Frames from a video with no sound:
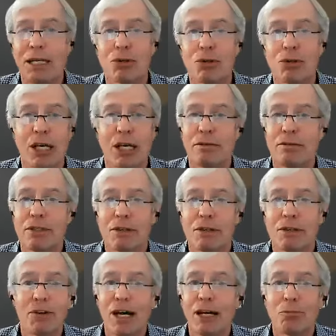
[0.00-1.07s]

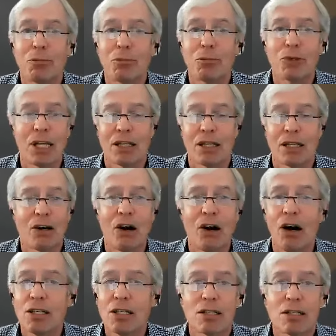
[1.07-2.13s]
75% of the
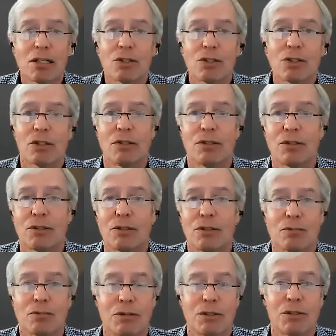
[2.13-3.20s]
cost
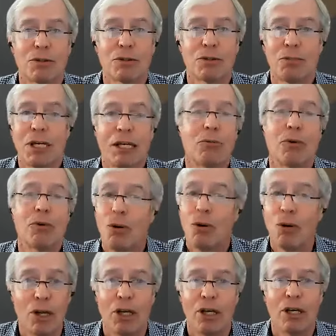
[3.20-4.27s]
is
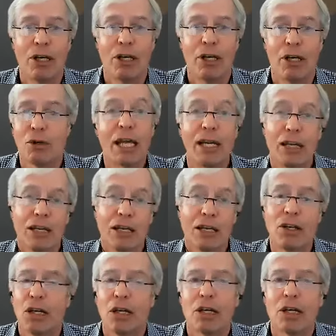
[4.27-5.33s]
payroll and related.
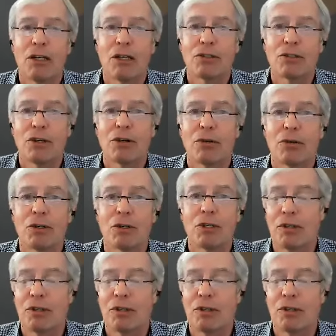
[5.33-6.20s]
So